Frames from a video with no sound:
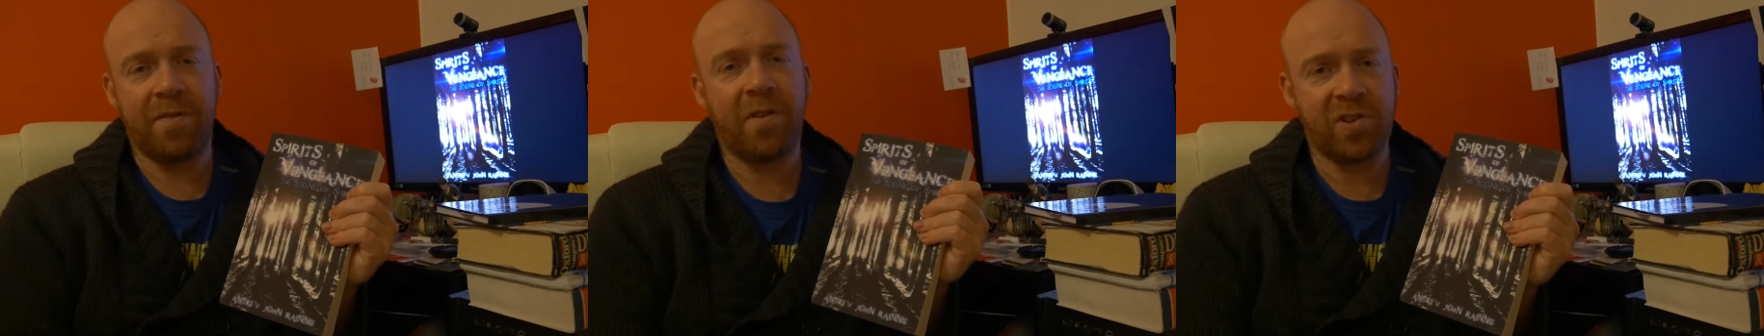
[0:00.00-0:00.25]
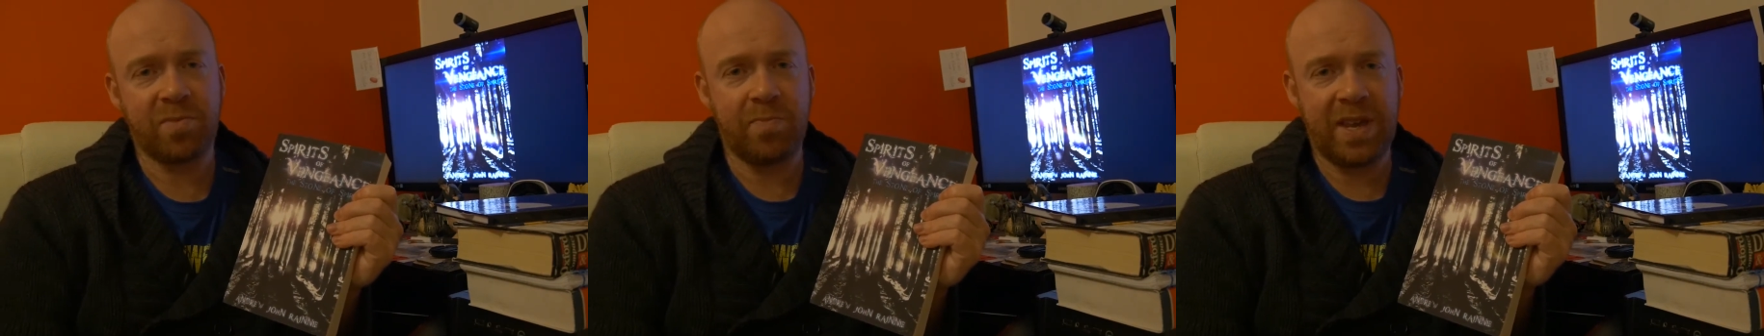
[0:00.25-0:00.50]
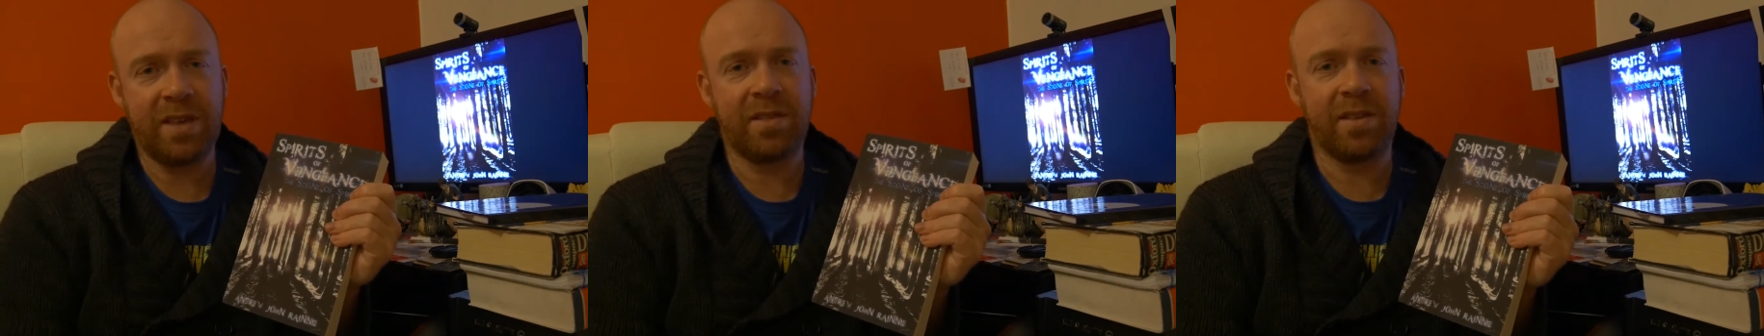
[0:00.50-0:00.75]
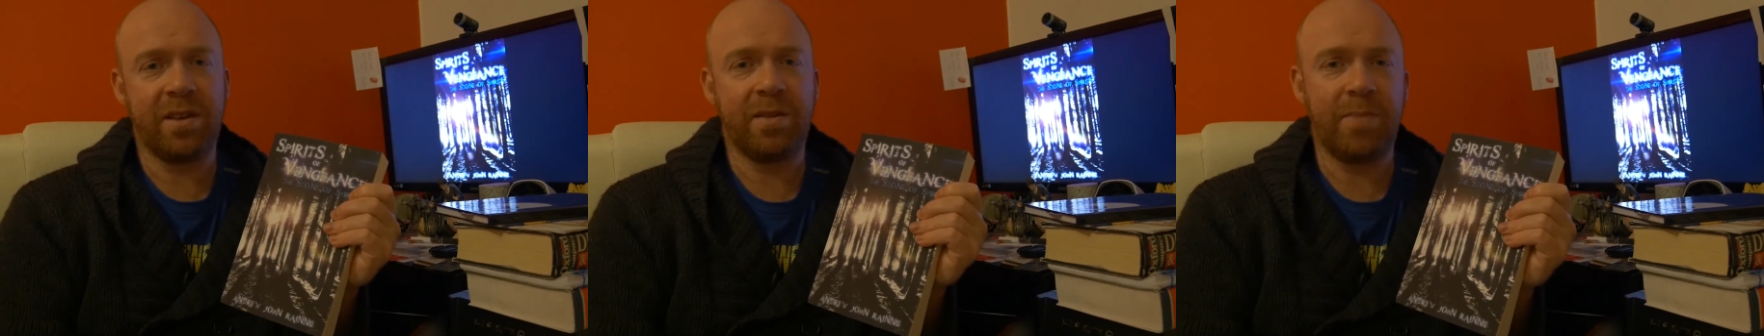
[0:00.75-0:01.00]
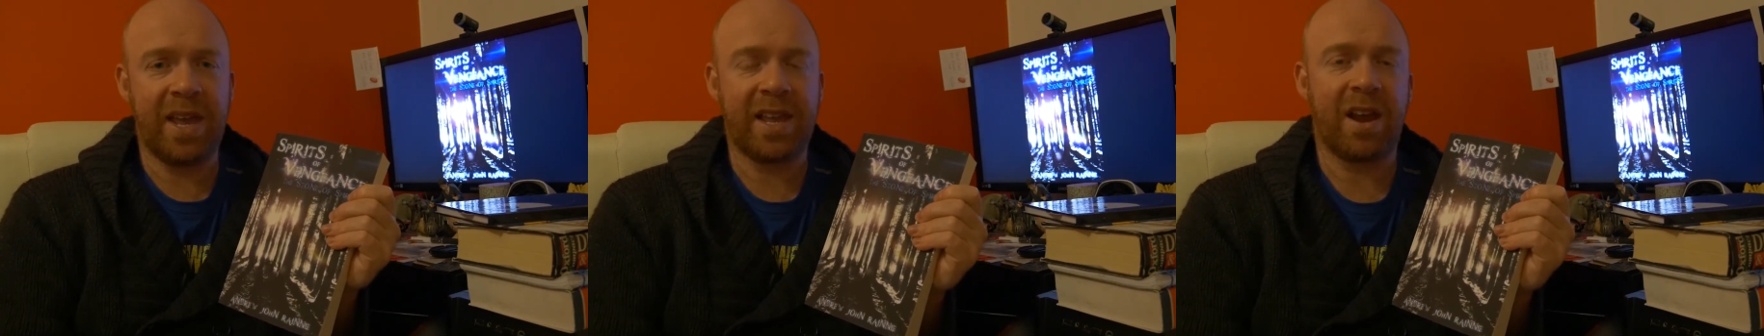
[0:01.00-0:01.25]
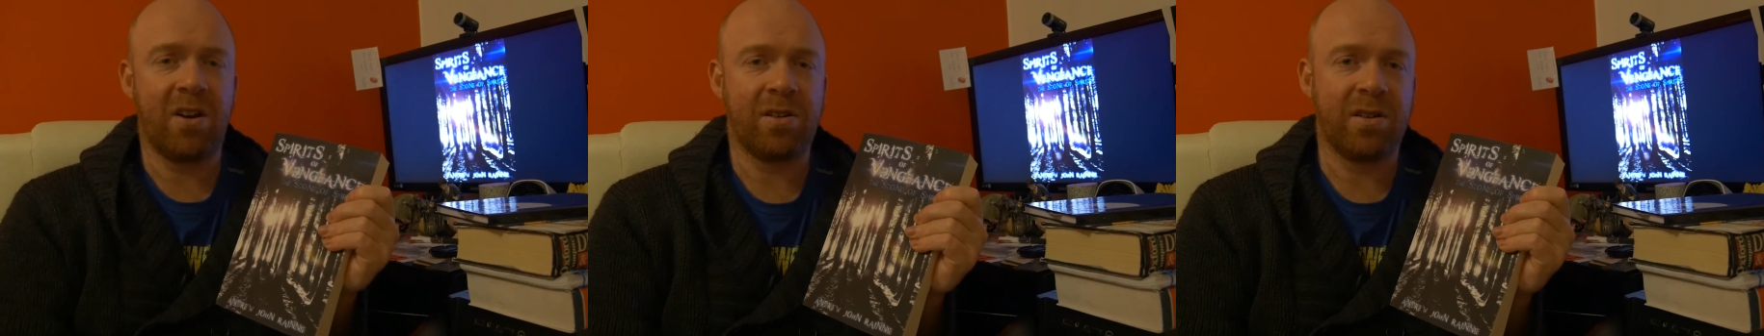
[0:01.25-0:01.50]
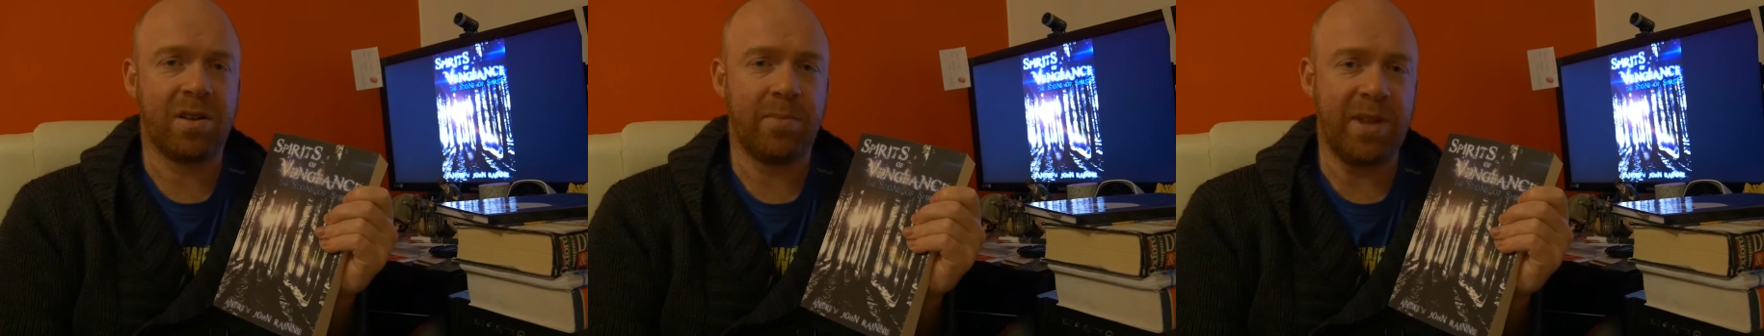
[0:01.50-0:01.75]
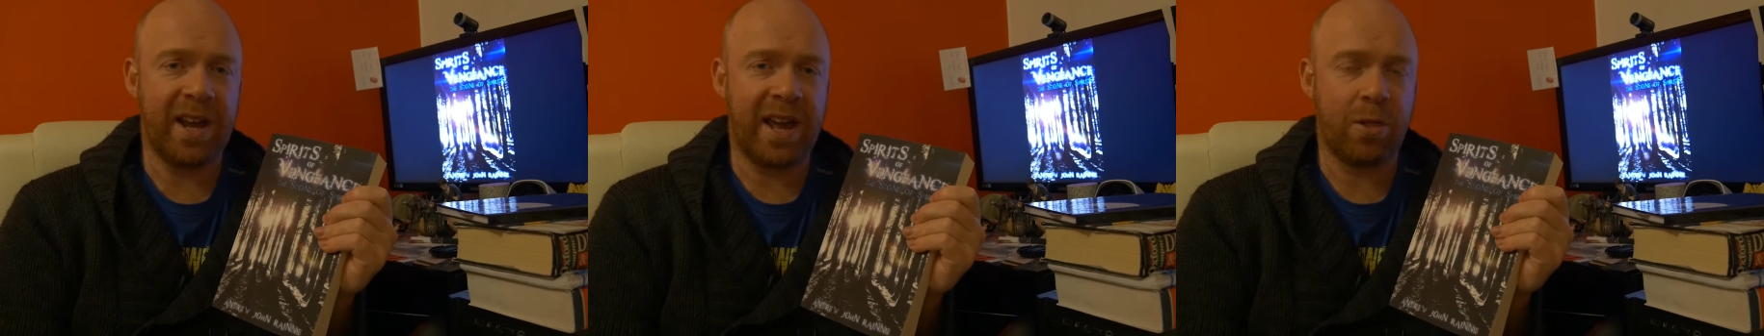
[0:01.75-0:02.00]
first meet the main character,
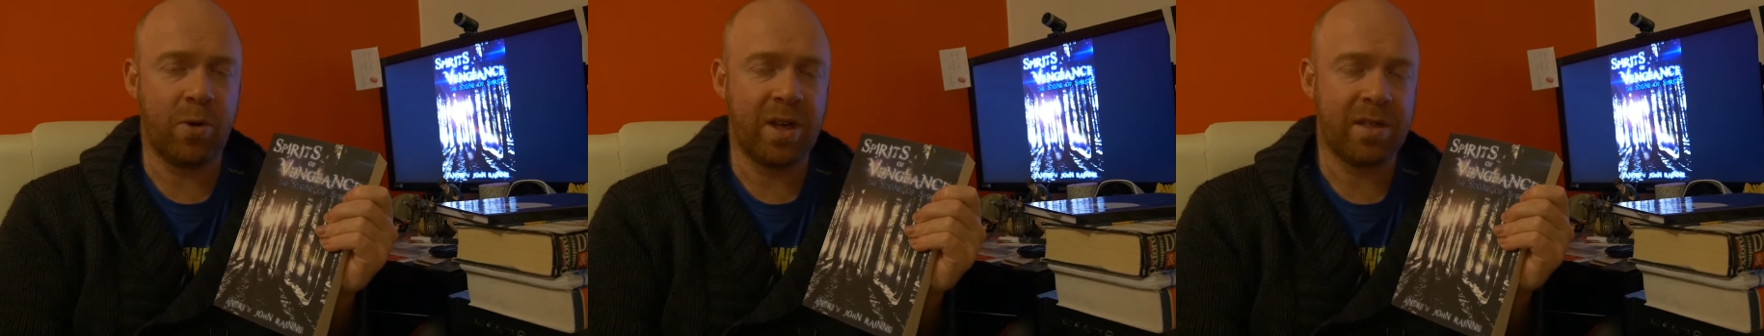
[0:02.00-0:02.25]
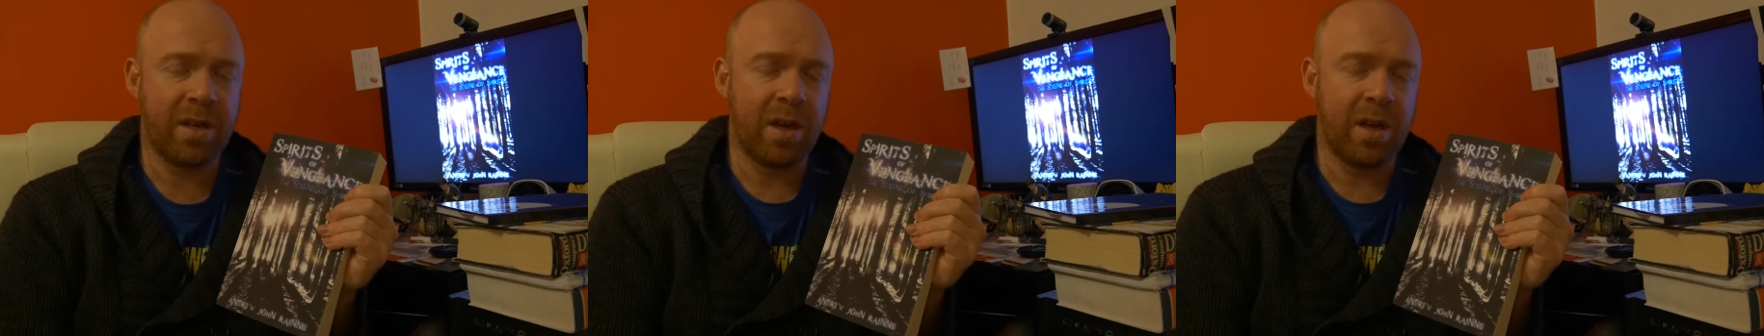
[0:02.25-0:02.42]
Camina Eloeth.